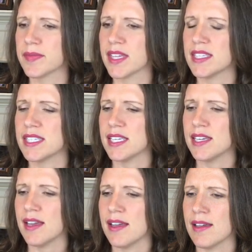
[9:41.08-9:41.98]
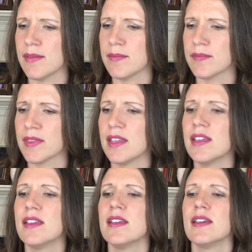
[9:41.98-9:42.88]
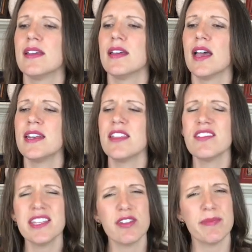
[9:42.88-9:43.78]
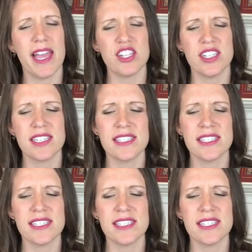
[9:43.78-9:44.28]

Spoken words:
Let's see. Another thing with patchiness,